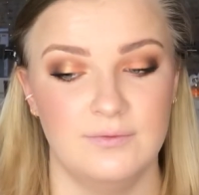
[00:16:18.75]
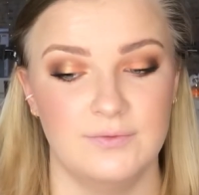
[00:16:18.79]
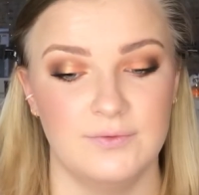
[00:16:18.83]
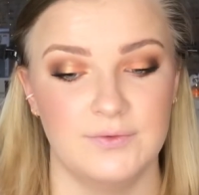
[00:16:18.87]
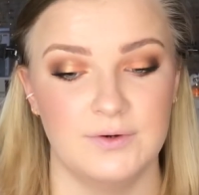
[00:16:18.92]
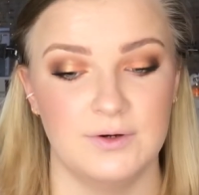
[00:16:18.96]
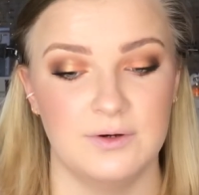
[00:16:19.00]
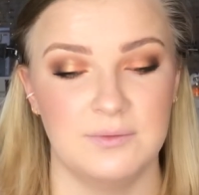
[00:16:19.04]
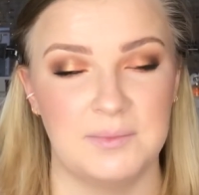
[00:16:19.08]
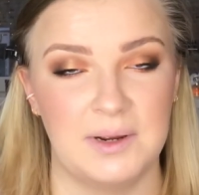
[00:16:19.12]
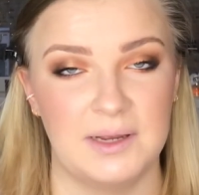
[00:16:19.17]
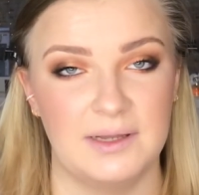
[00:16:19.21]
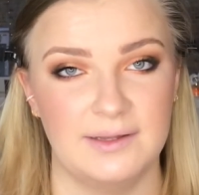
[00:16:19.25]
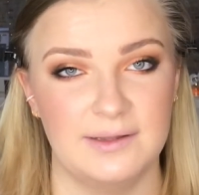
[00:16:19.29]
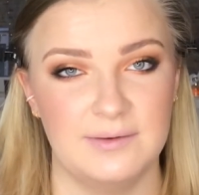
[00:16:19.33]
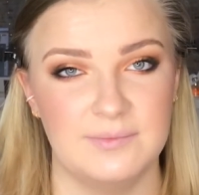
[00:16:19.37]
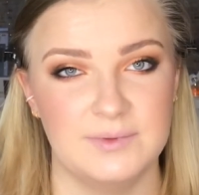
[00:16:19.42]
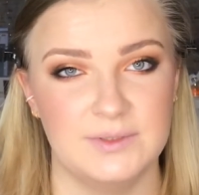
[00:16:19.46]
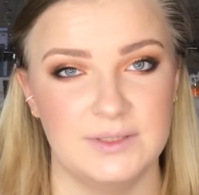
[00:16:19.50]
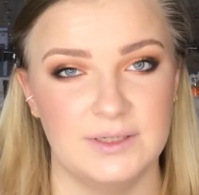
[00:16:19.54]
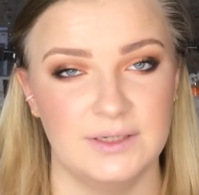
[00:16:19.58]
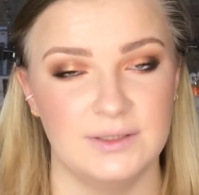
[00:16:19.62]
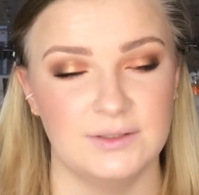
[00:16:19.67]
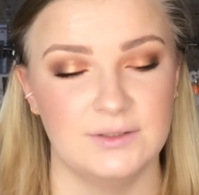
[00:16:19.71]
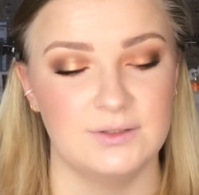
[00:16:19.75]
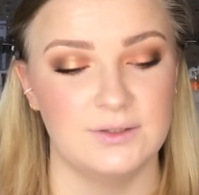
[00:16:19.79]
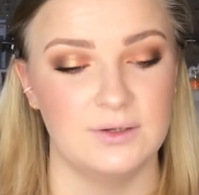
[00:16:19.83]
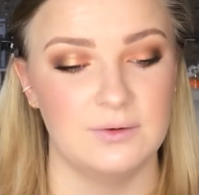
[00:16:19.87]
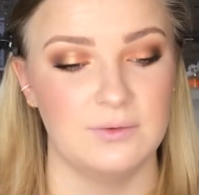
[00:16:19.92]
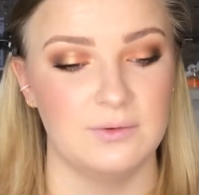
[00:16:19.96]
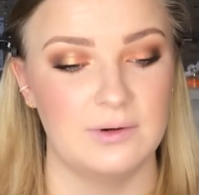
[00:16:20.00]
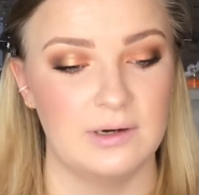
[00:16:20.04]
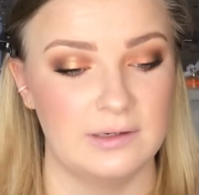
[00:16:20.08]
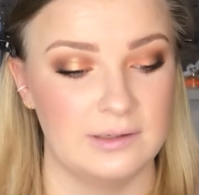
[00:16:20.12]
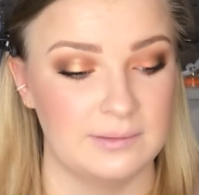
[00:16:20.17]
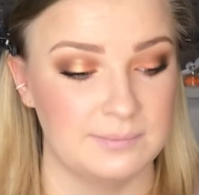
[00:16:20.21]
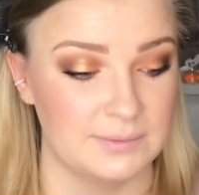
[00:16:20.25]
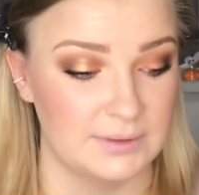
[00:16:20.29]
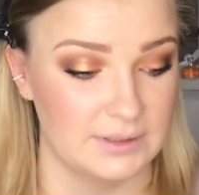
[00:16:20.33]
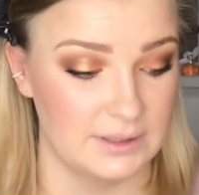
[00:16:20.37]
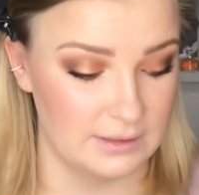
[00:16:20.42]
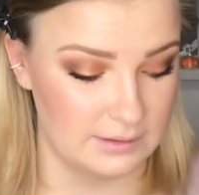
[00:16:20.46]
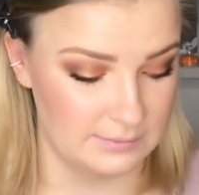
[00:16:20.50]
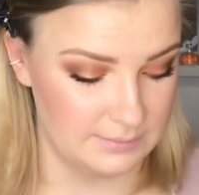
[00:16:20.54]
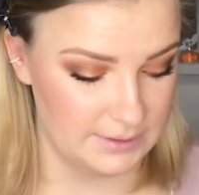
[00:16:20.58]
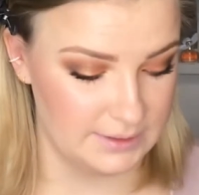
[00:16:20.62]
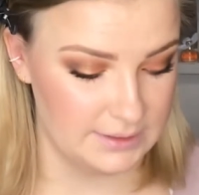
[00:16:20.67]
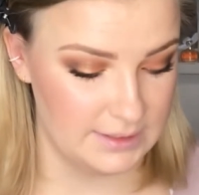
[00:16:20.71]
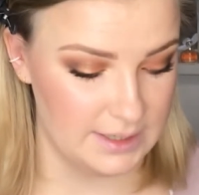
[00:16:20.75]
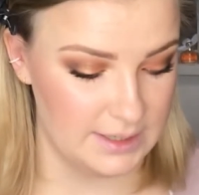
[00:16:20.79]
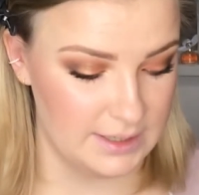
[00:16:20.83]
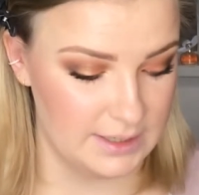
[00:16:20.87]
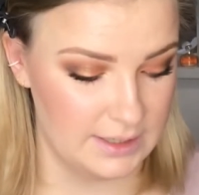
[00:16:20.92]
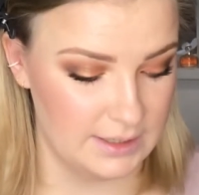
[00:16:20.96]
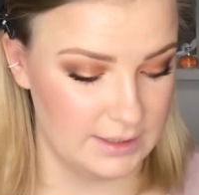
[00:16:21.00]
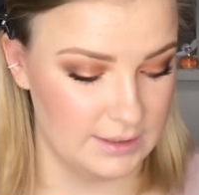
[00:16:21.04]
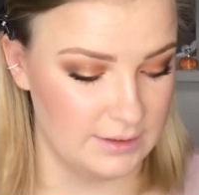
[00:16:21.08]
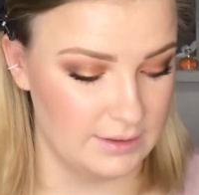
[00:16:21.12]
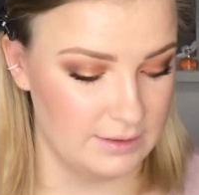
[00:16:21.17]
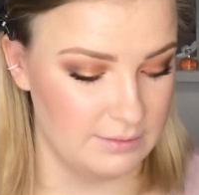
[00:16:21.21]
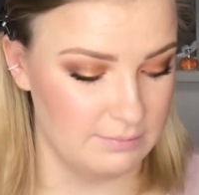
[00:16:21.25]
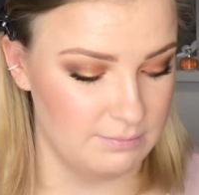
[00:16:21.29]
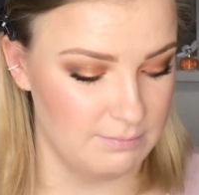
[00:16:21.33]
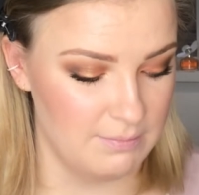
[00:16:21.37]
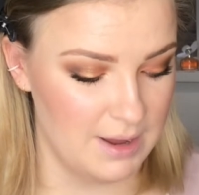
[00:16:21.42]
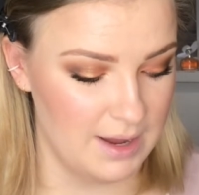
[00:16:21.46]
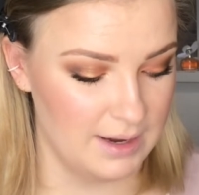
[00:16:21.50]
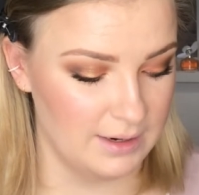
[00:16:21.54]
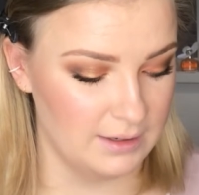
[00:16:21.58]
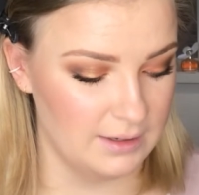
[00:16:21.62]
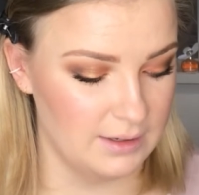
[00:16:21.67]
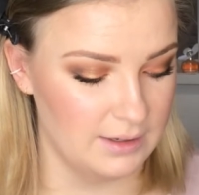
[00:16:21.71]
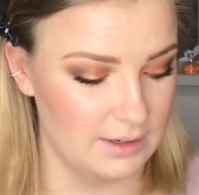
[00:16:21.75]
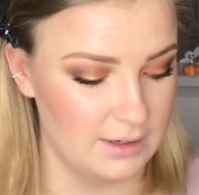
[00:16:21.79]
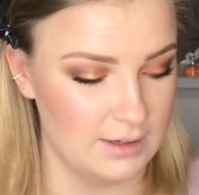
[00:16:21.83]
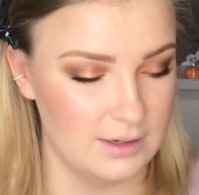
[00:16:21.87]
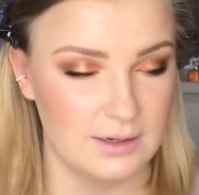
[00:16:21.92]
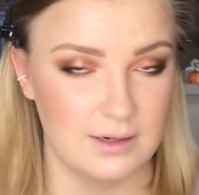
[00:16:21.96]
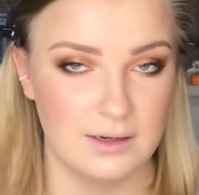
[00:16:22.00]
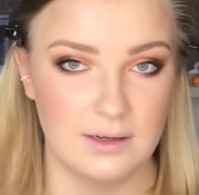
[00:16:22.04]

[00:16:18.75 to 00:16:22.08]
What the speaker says: for my lips, and so I'm going to be taking MAC